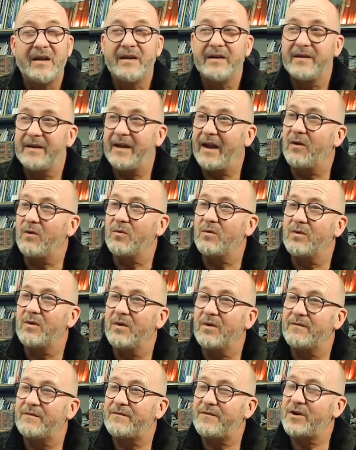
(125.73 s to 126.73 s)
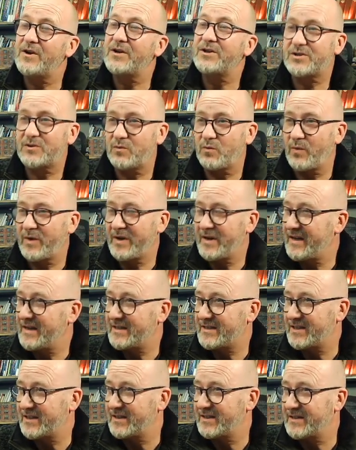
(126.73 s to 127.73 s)
Now, first we
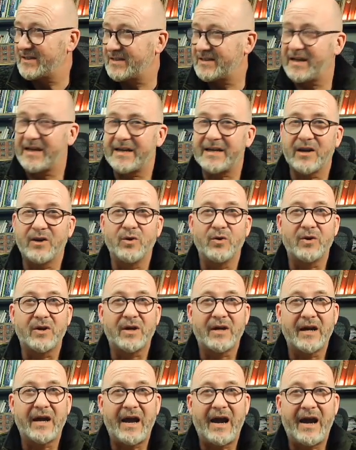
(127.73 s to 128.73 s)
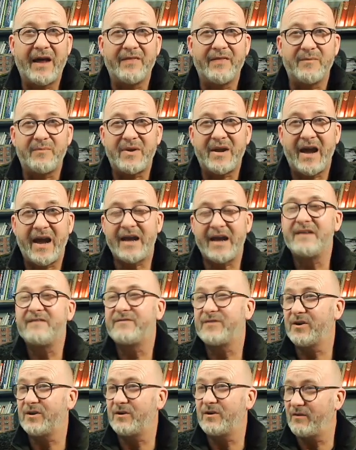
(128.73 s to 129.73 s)
need to take a look at the
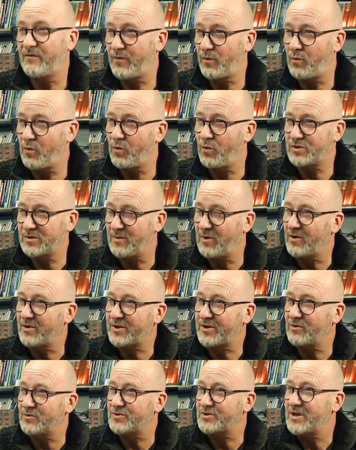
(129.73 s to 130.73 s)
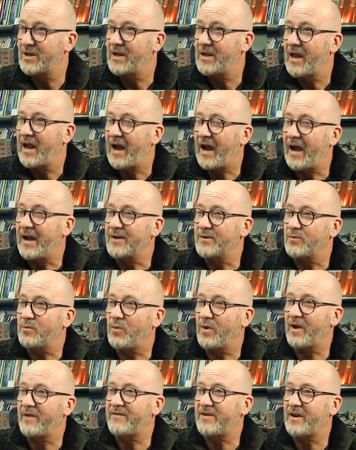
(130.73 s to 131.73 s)
behaviour of the water molecules. And
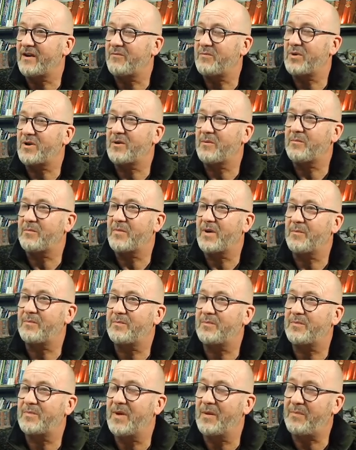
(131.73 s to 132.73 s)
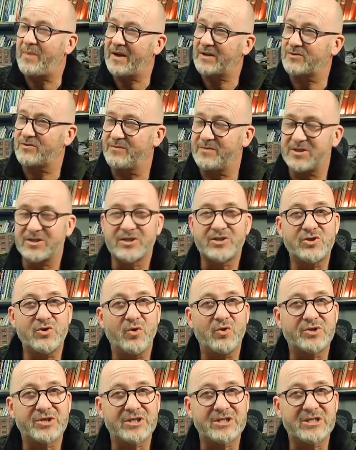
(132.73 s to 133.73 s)
what I've here, I've put a picture of Mr.
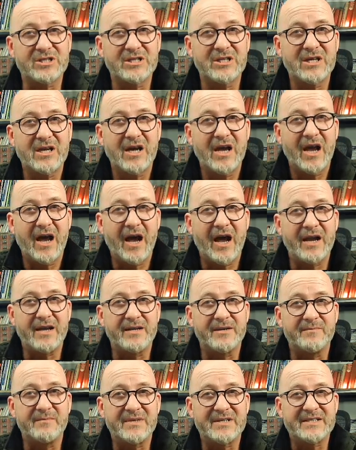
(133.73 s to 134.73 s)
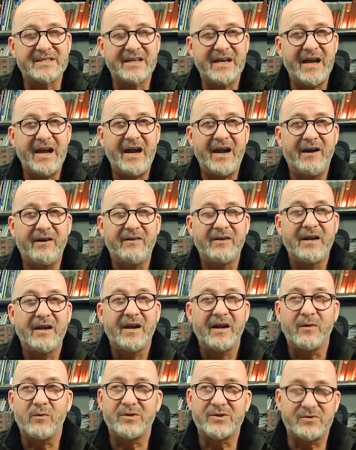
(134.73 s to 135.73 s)
Tortoise and Mr. Hare.
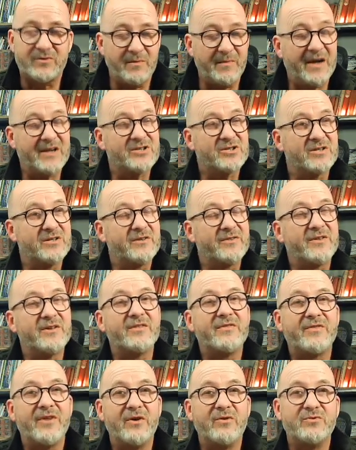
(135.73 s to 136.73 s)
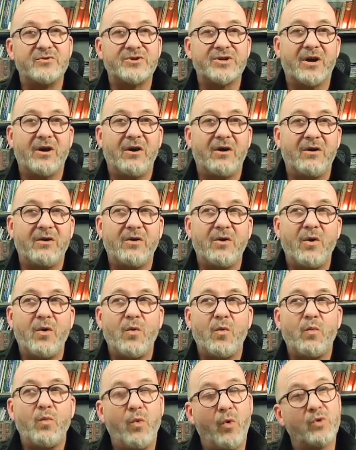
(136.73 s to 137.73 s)
I want you to imagine that those are
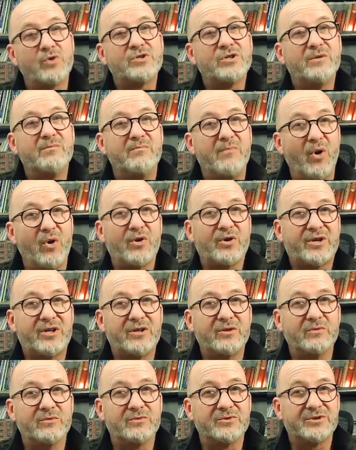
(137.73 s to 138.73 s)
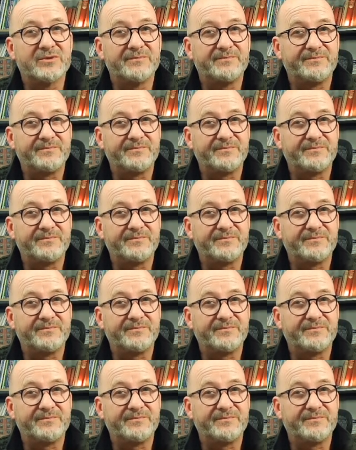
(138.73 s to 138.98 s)
water molecules.